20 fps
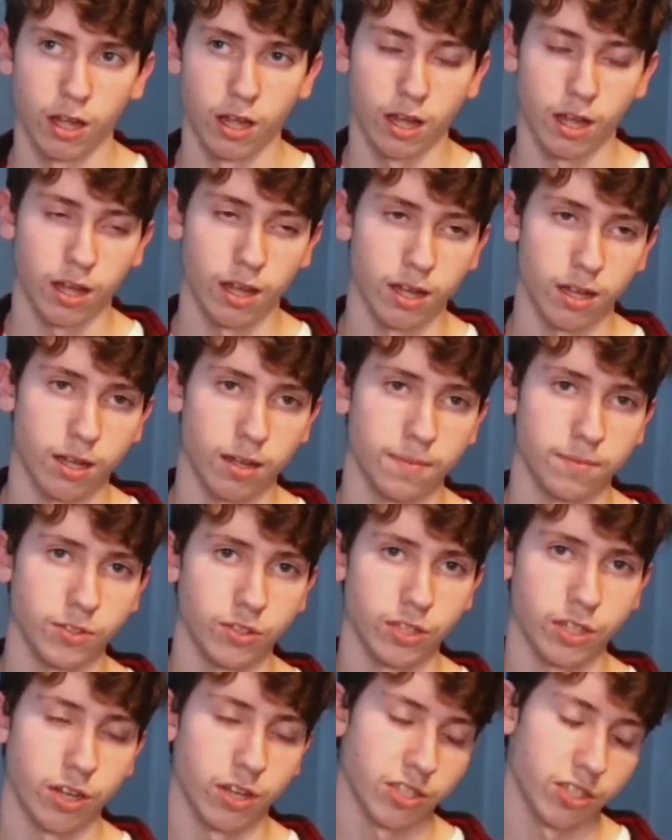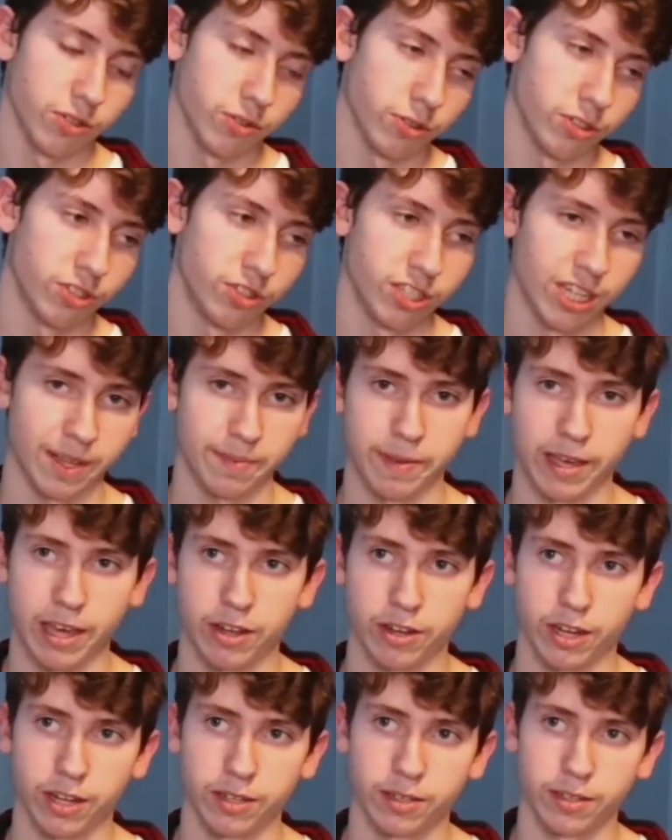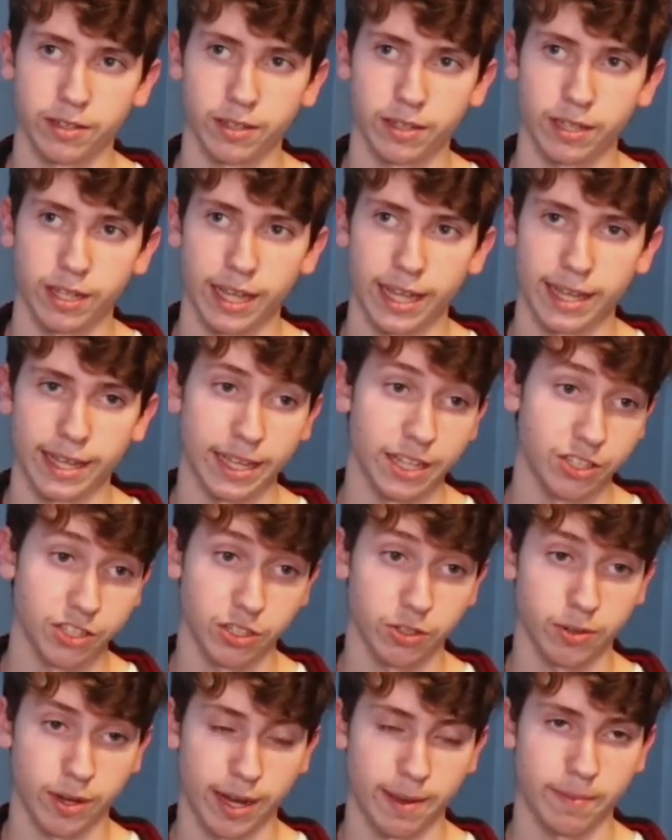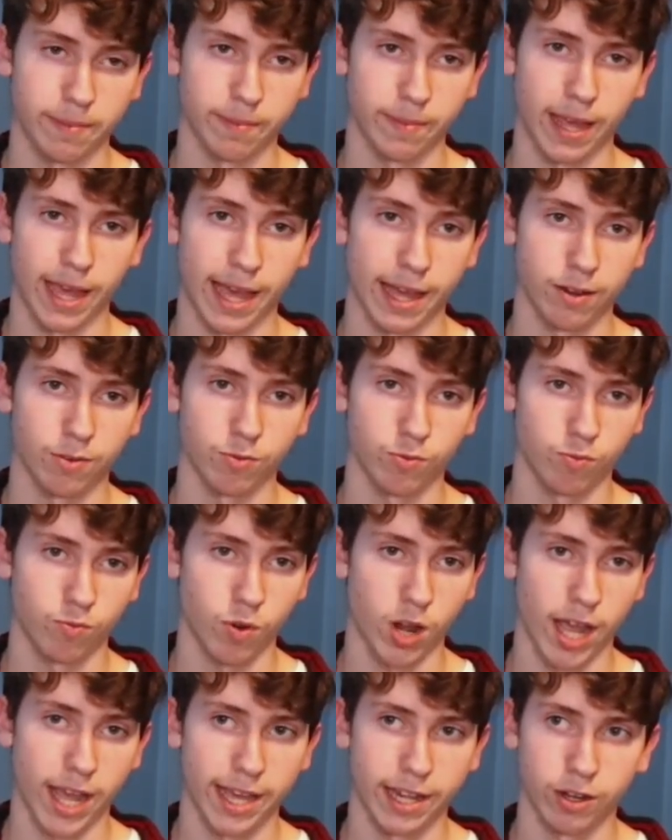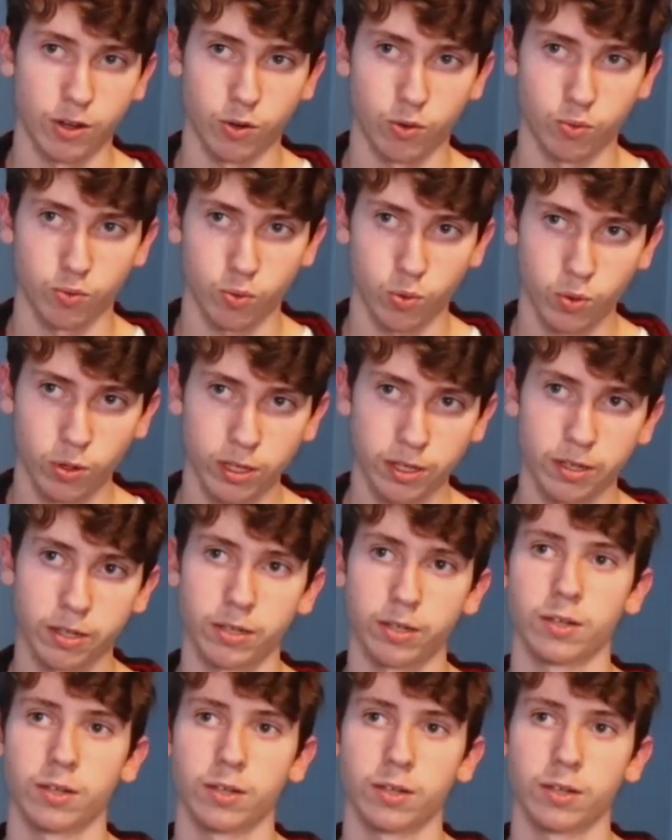You can also check me out on Instagram at Ryan O'Rourke.